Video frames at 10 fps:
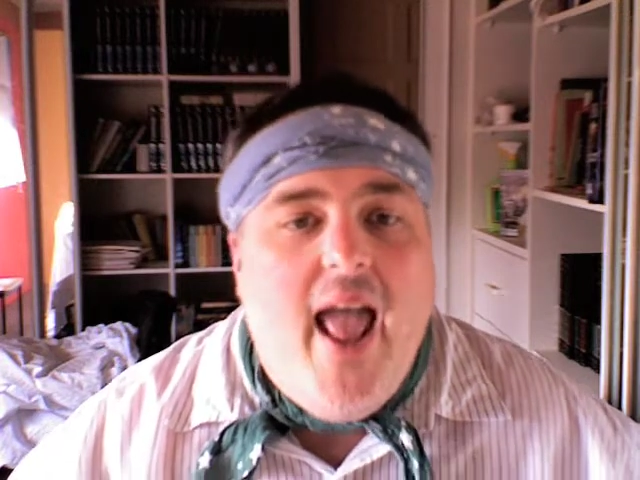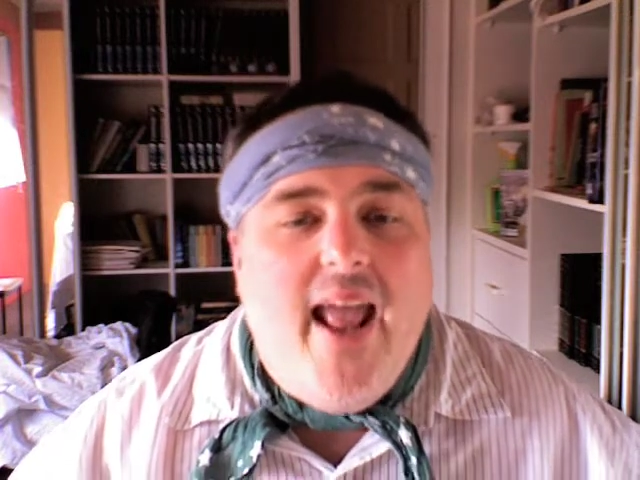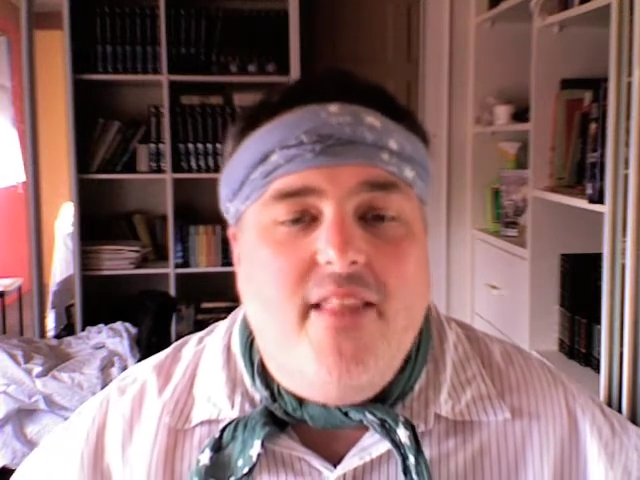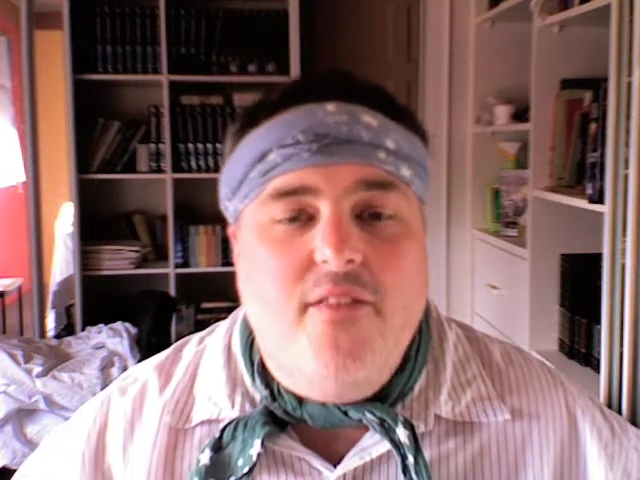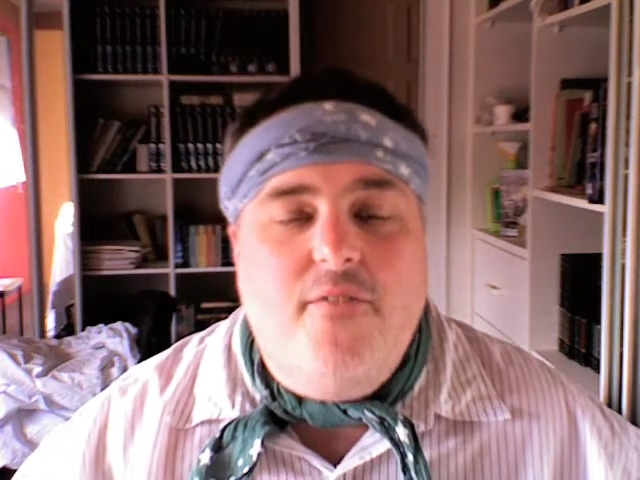
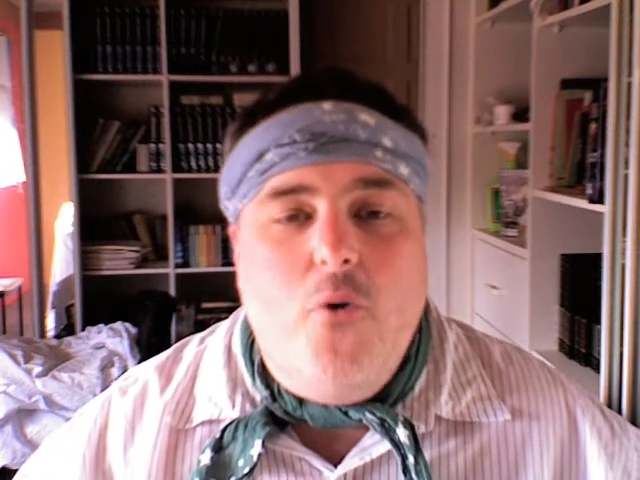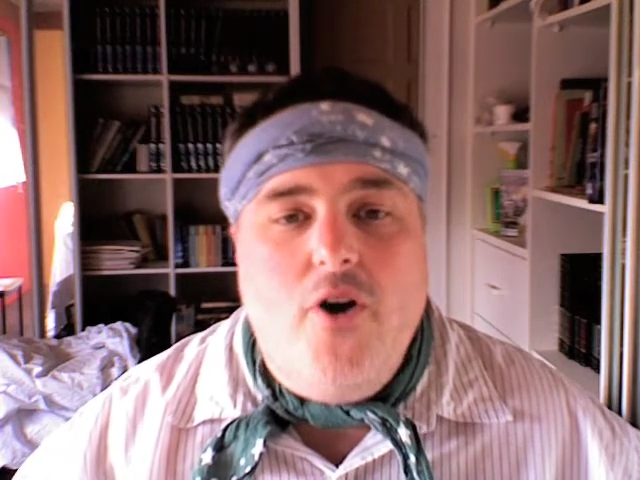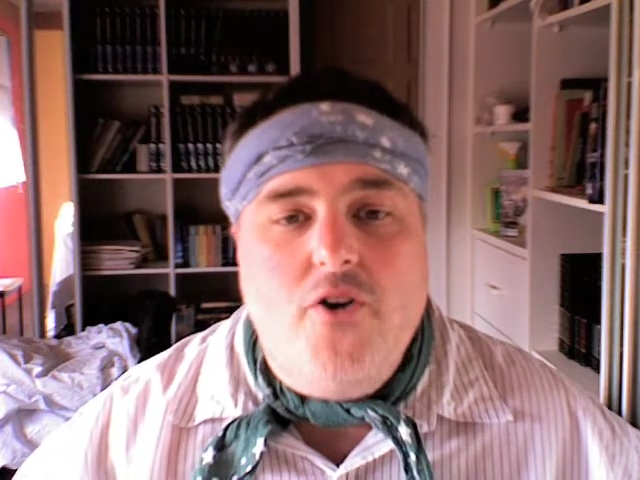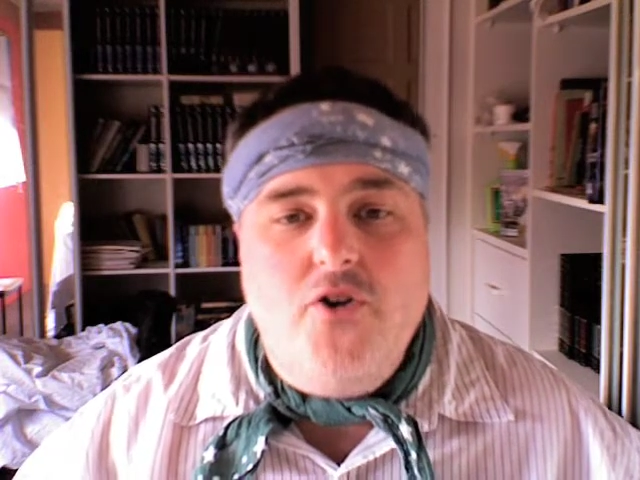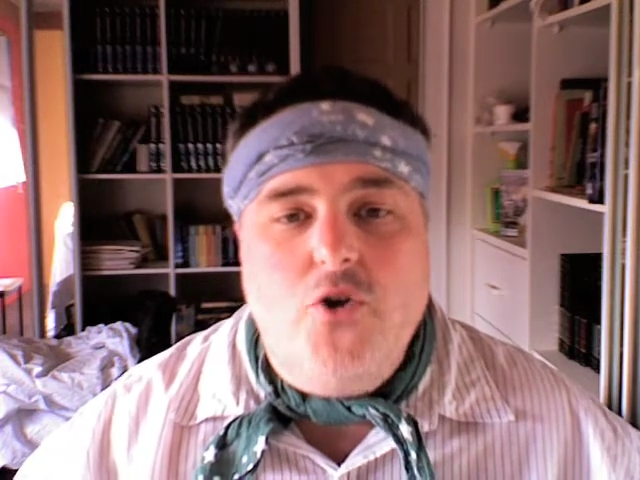In the
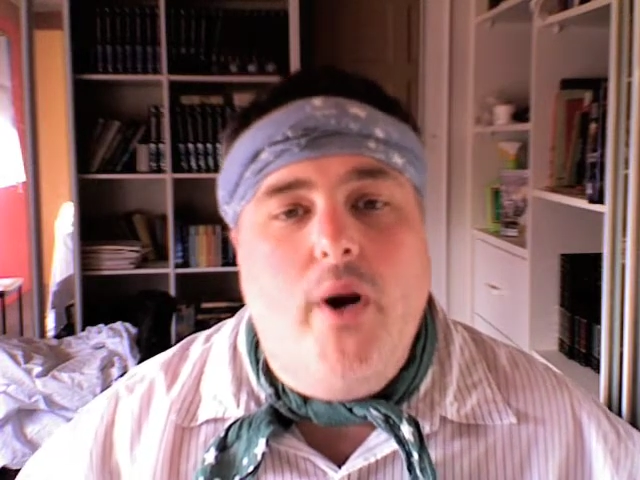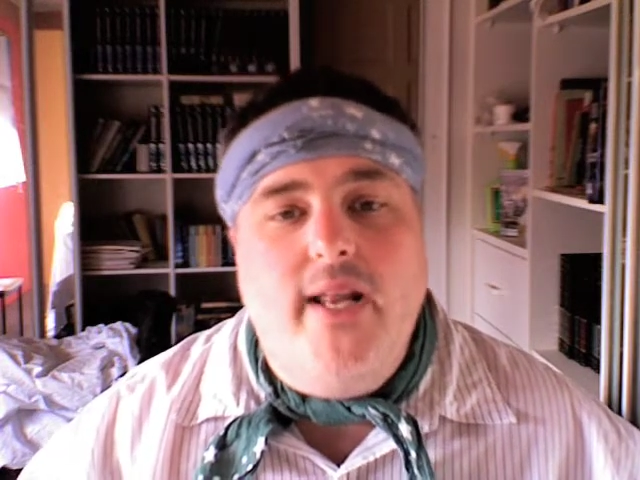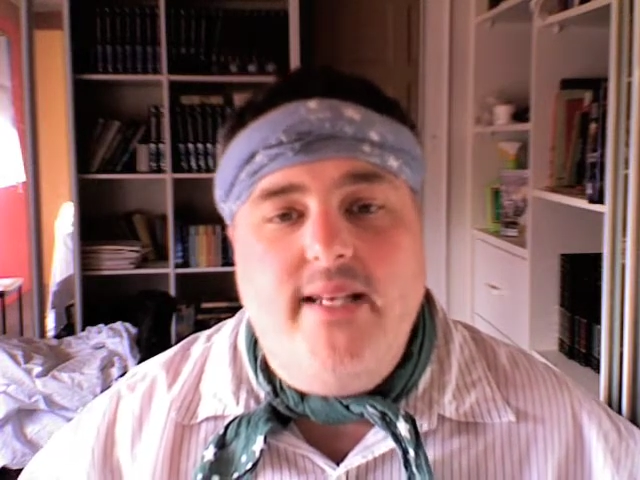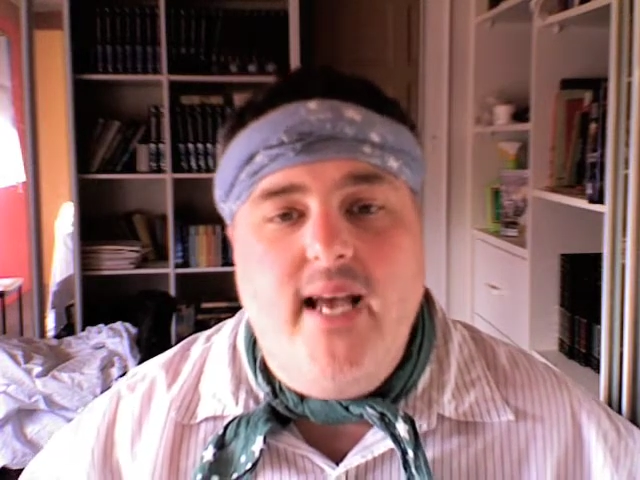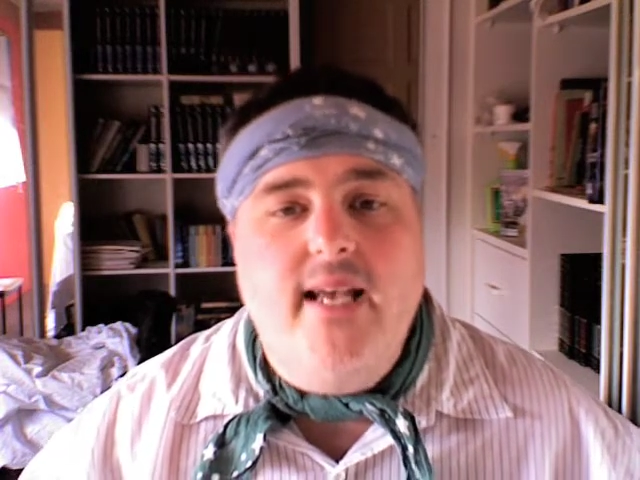
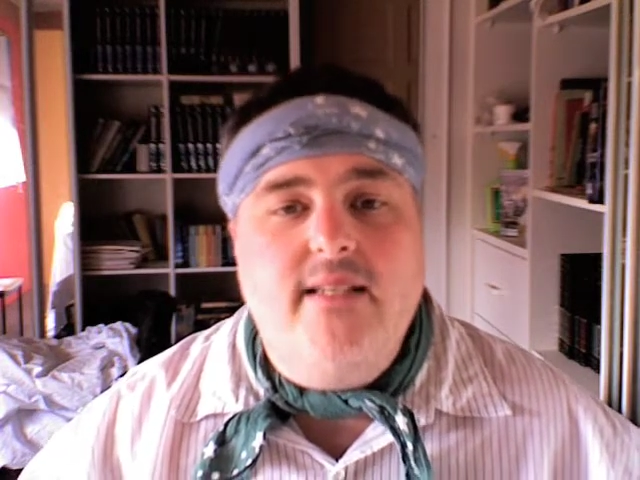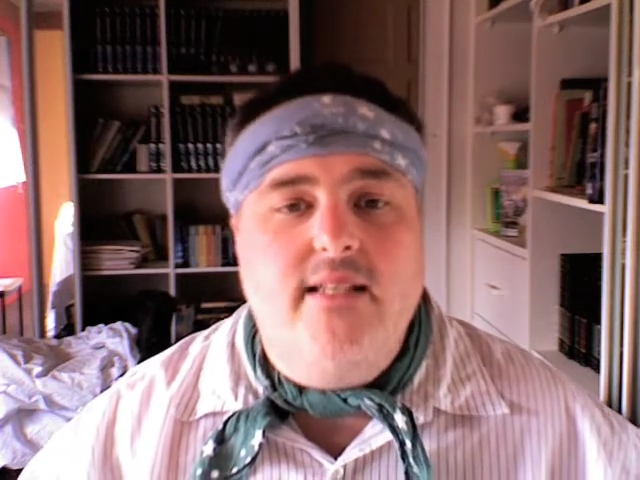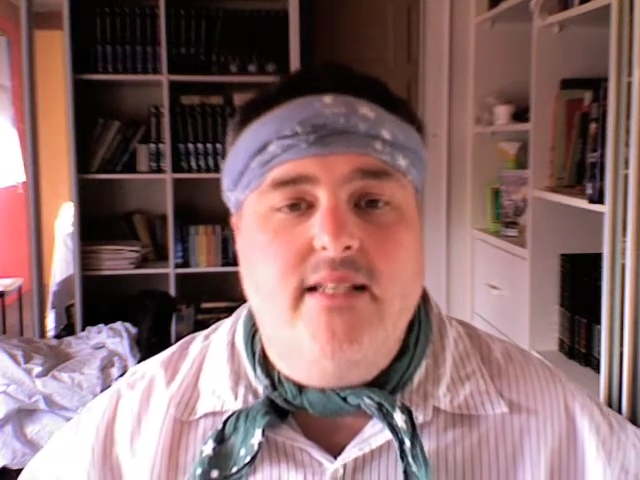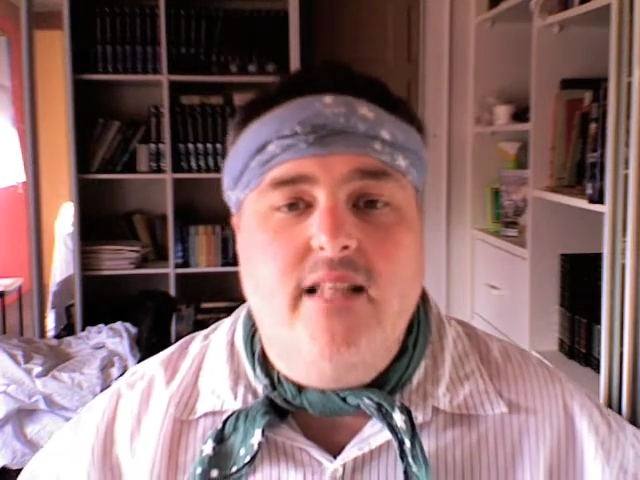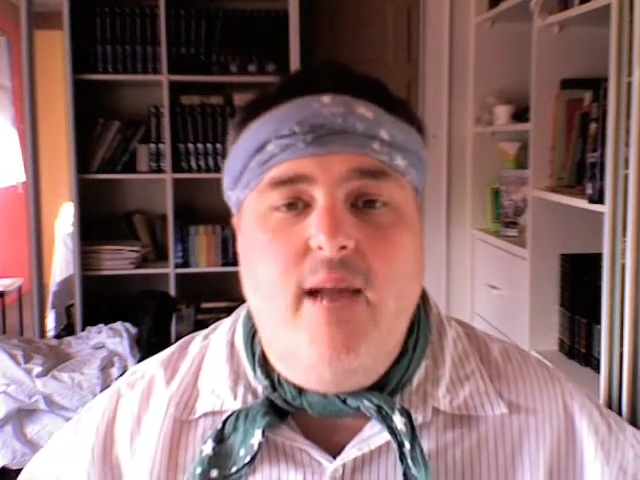420 days
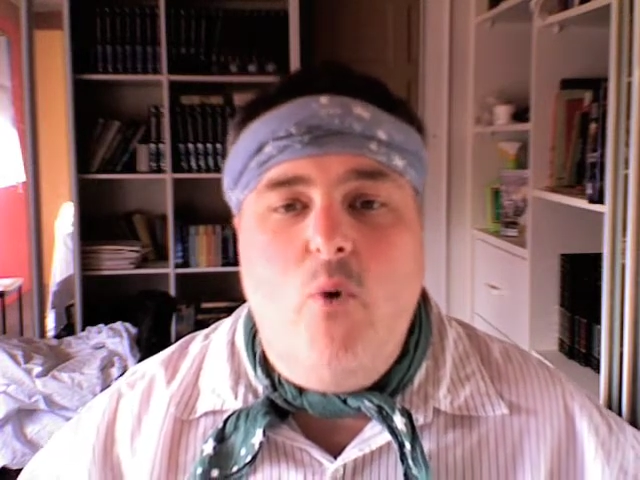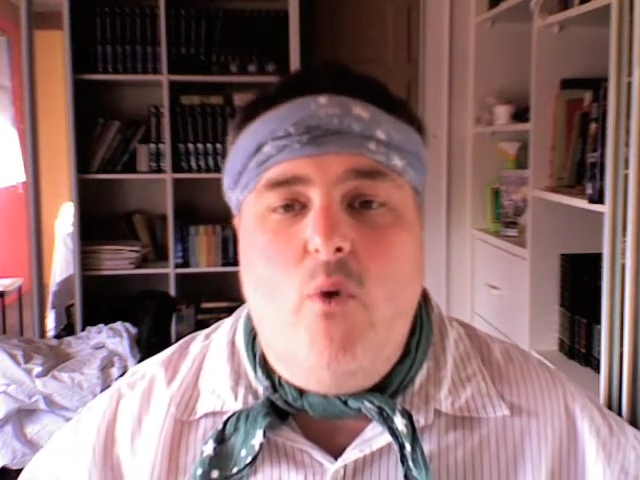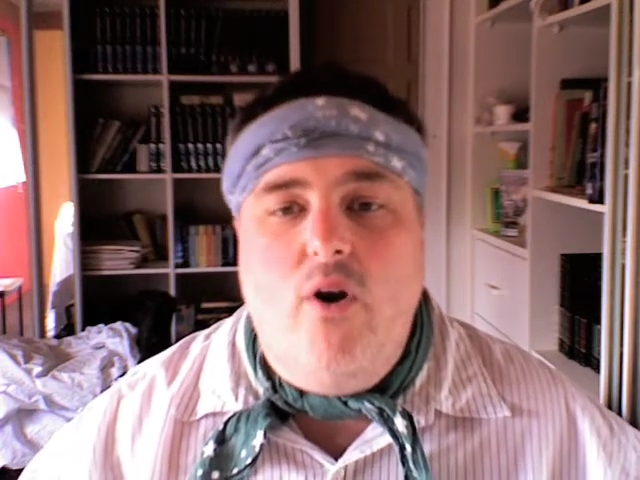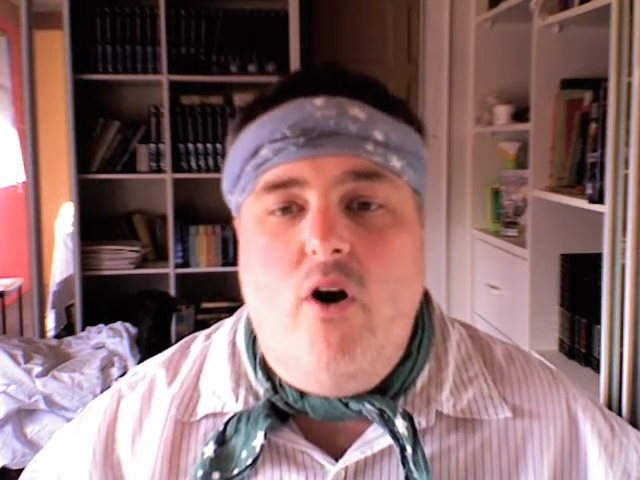since Labour won